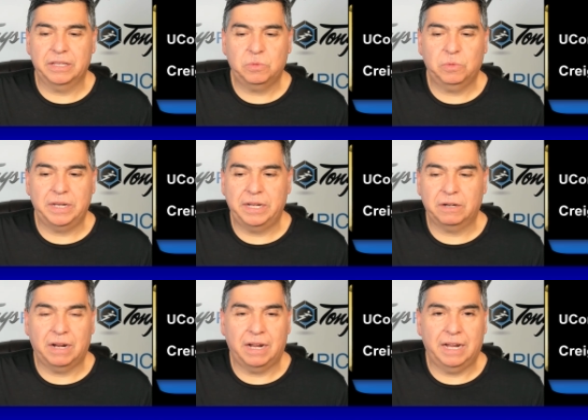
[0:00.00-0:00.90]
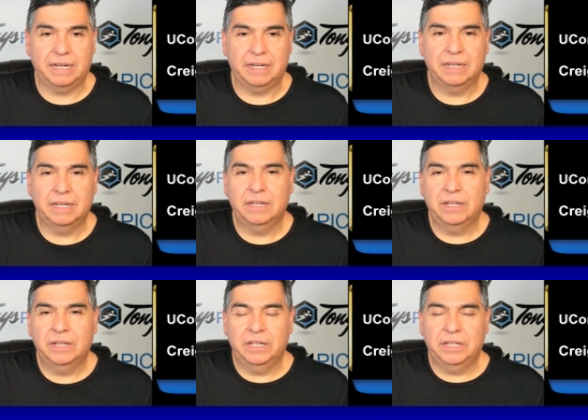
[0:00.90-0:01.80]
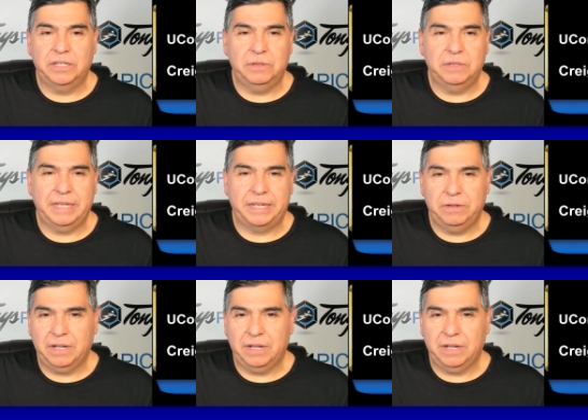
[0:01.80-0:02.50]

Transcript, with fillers: This one here on Tuesday.